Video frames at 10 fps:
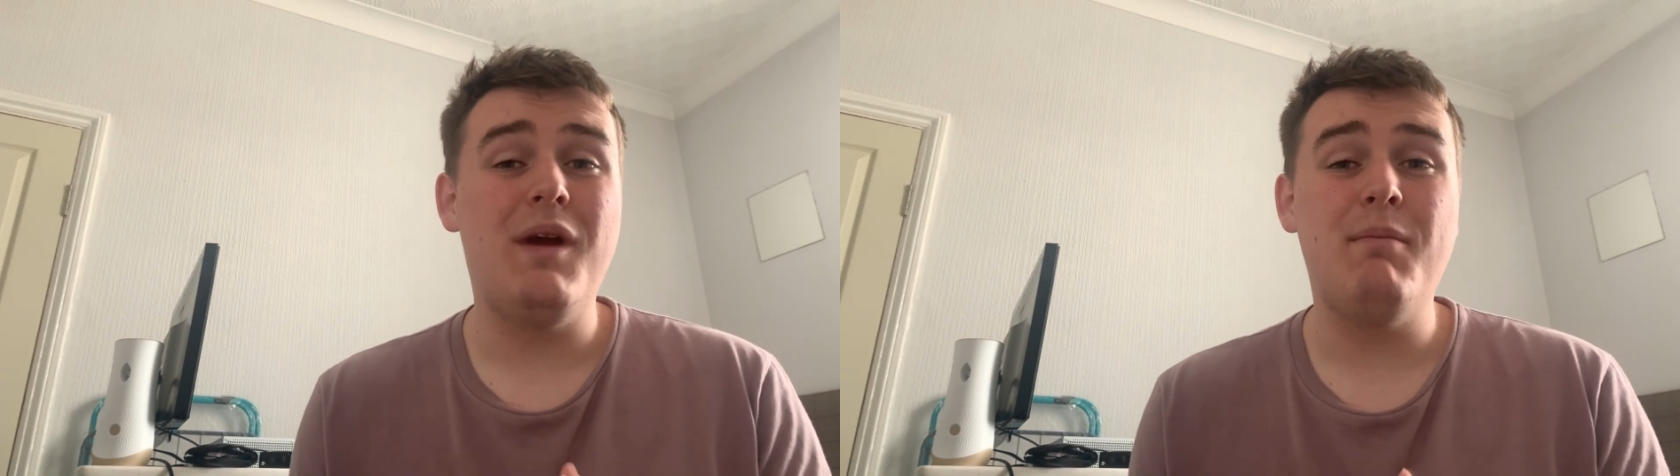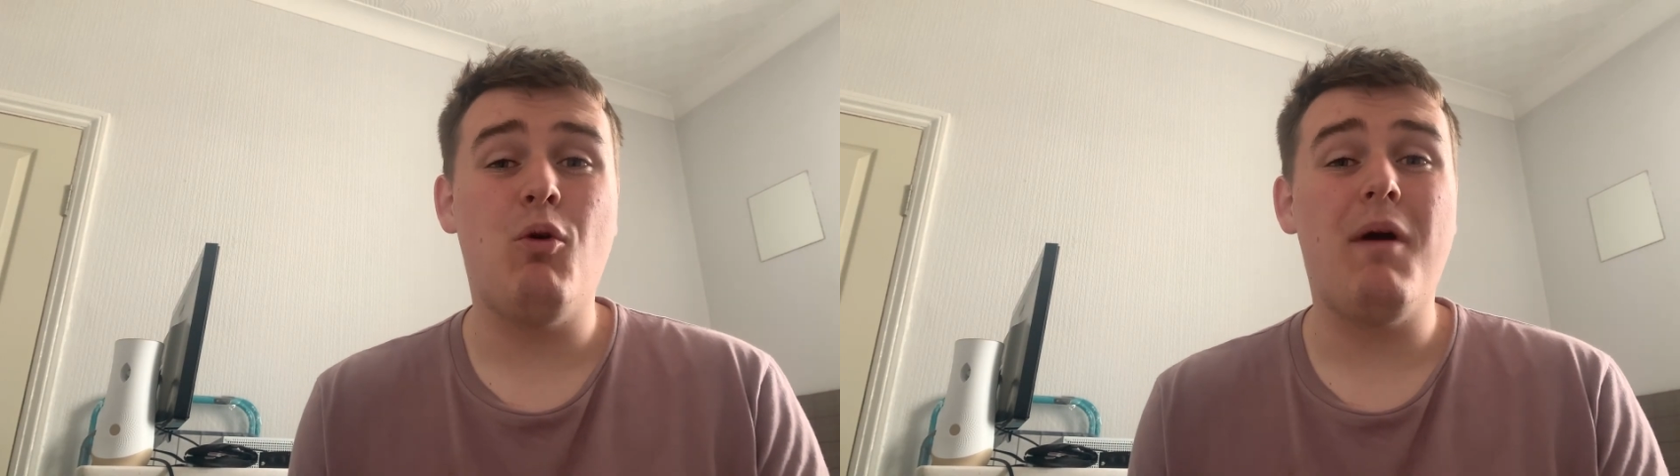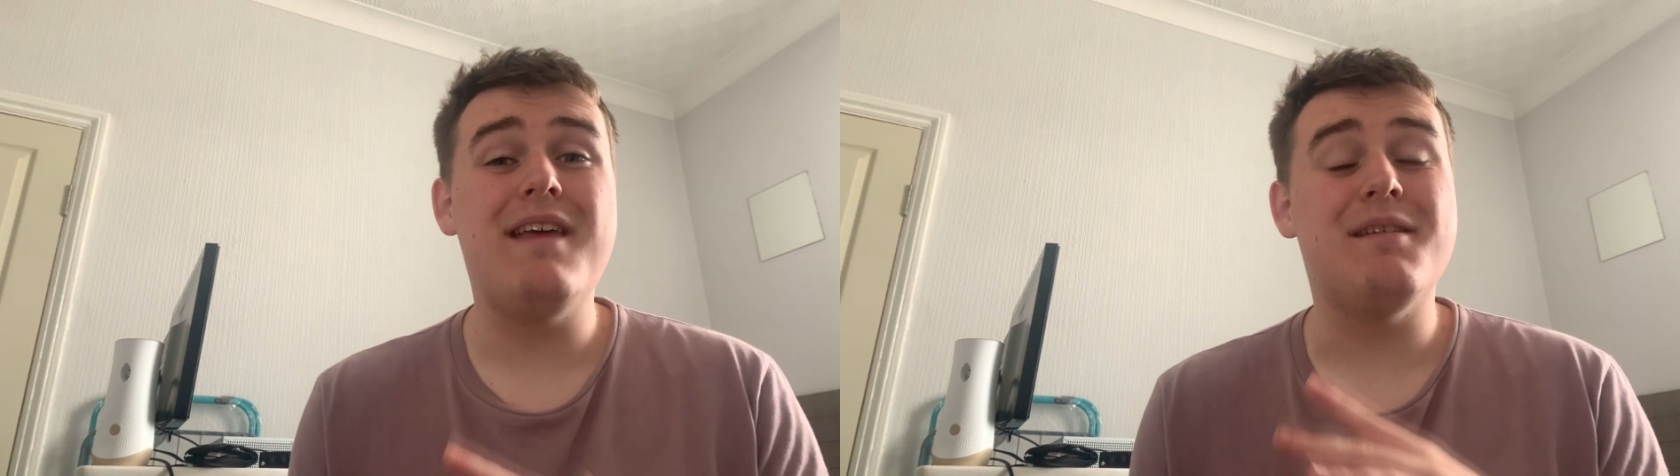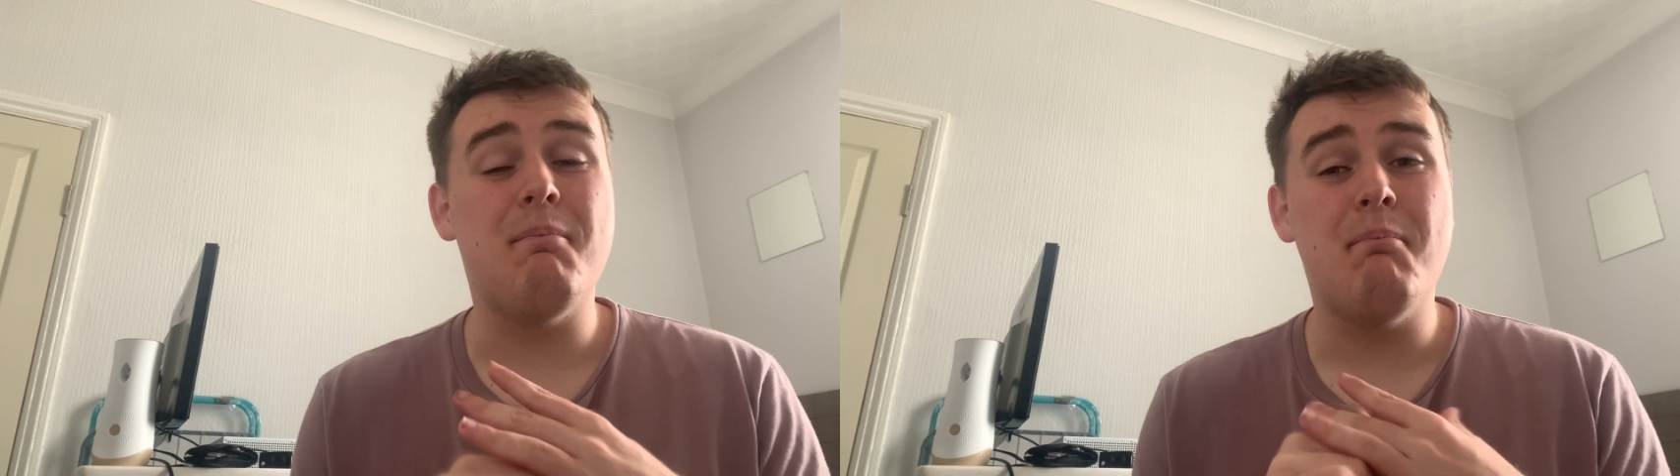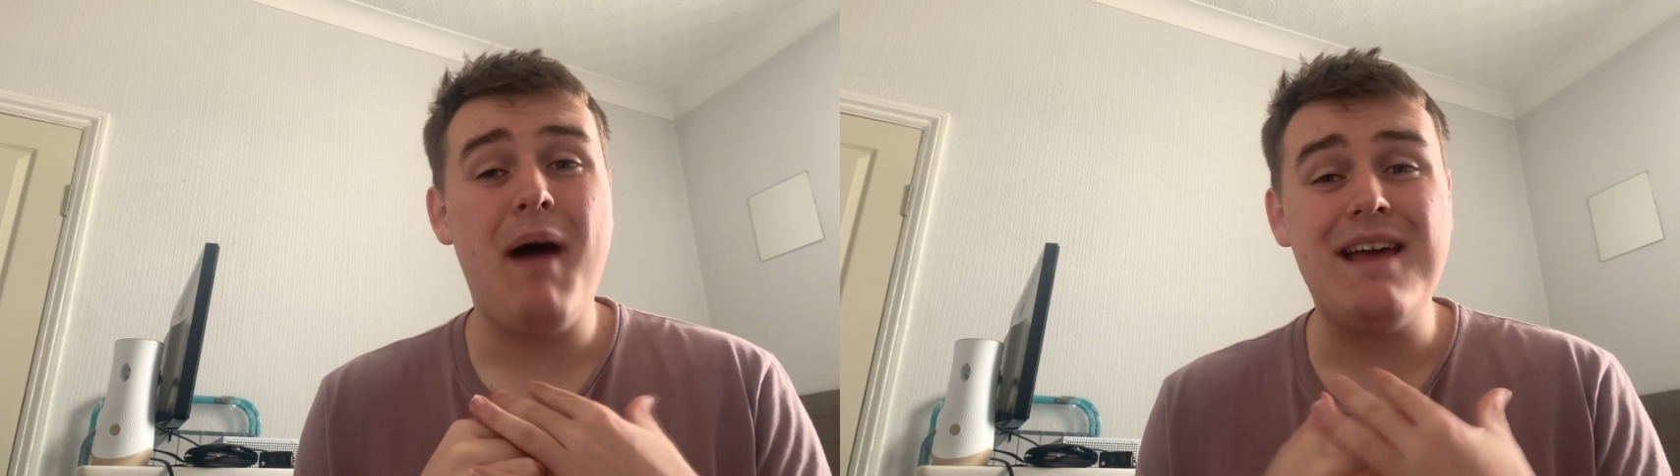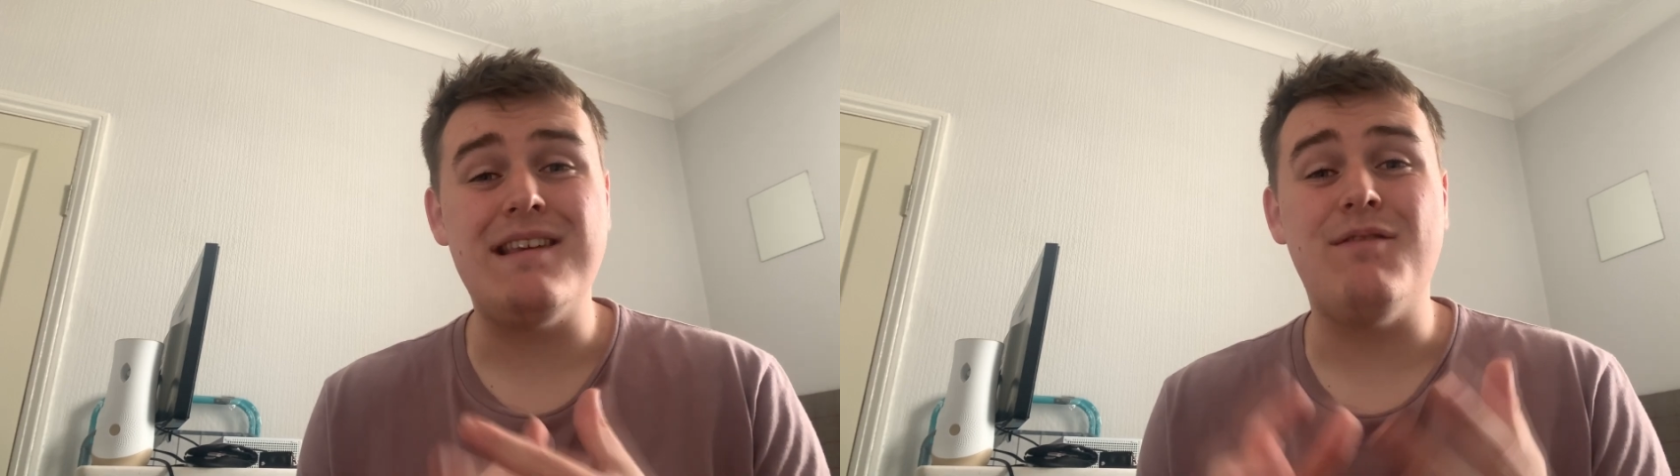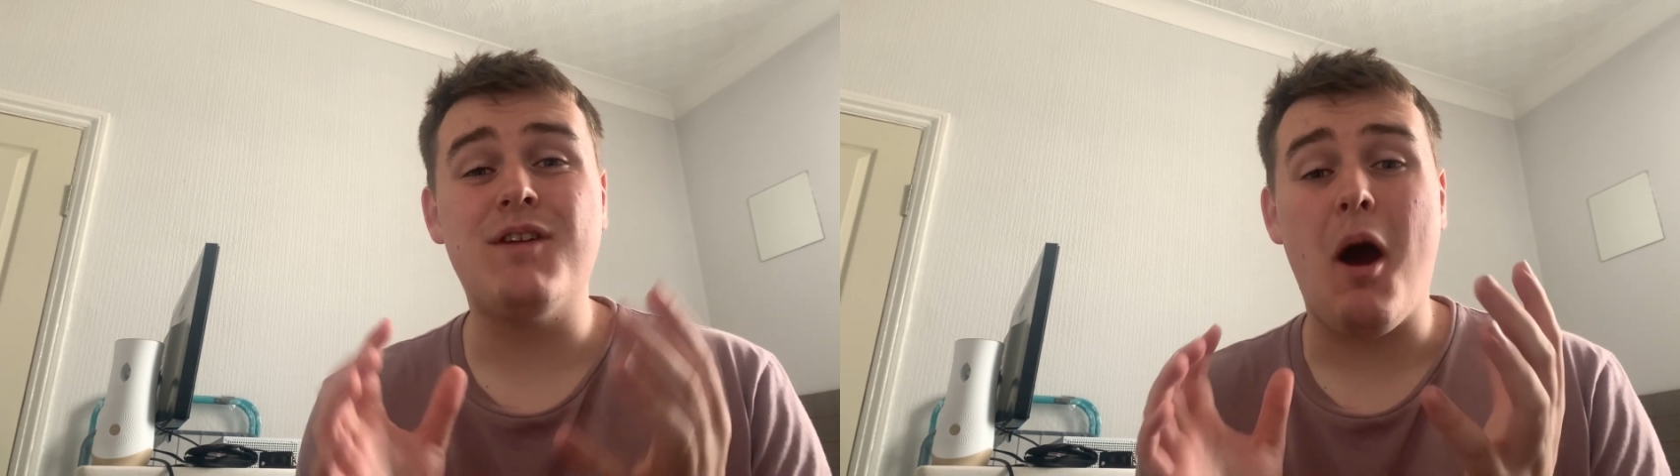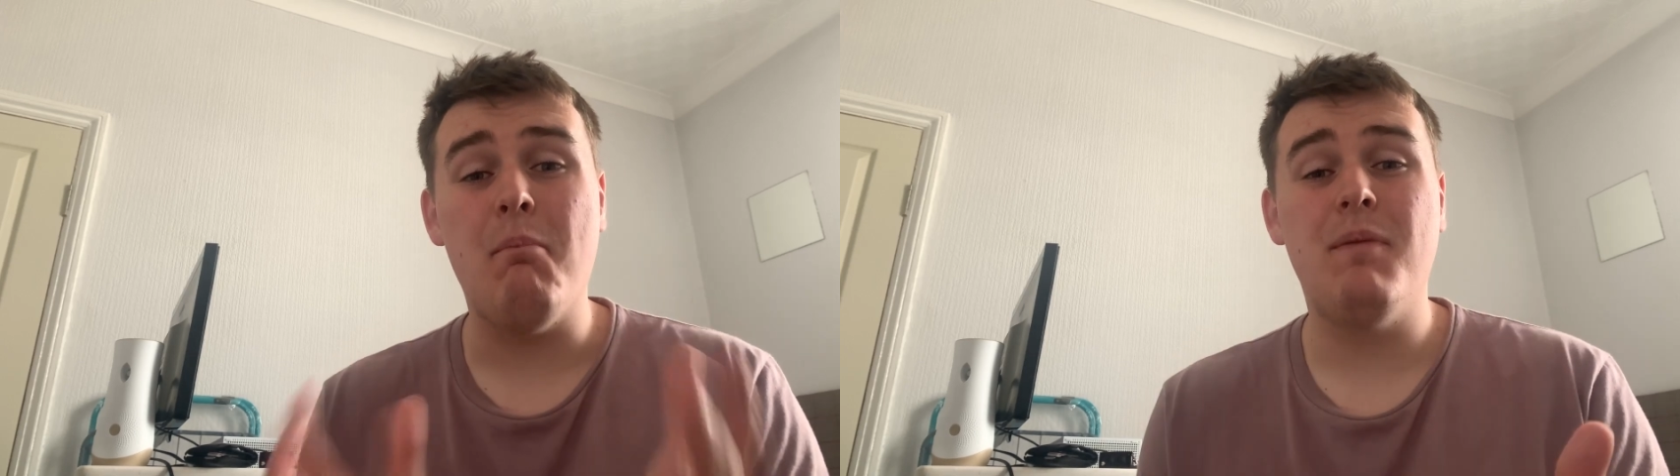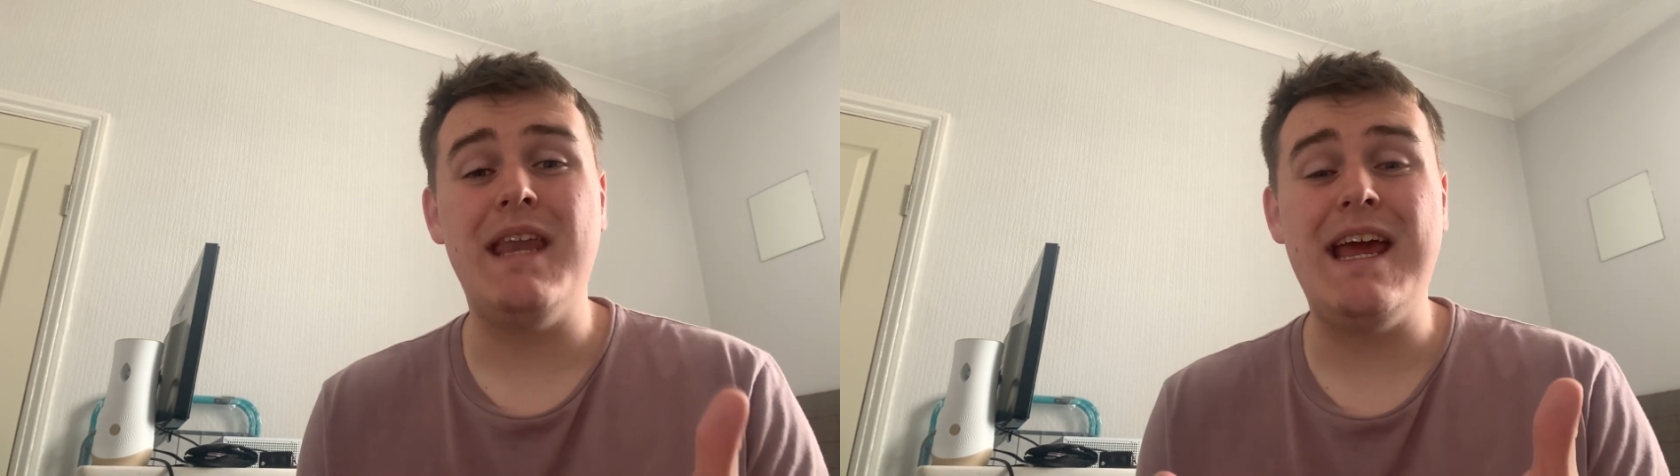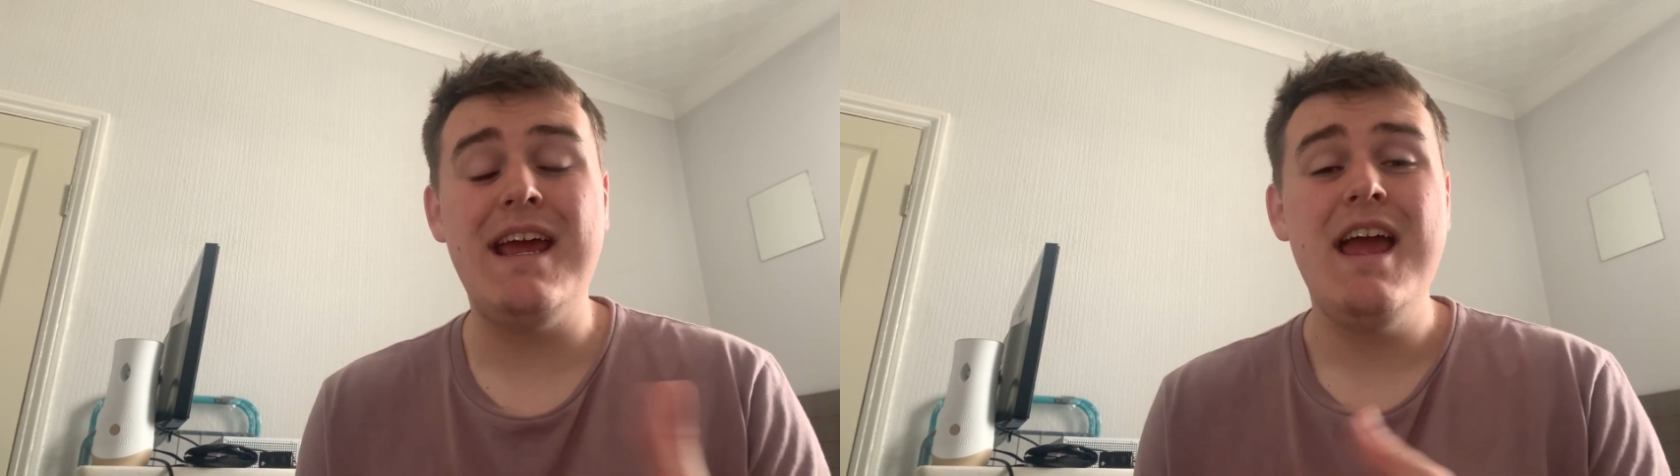Webull is a massive
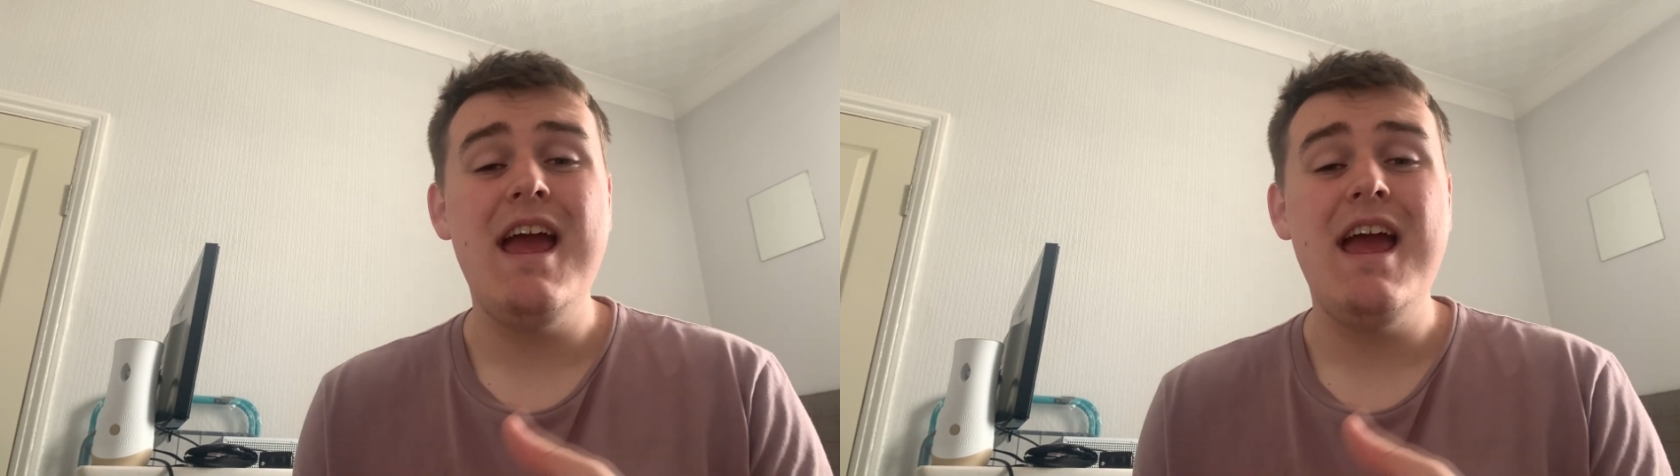company.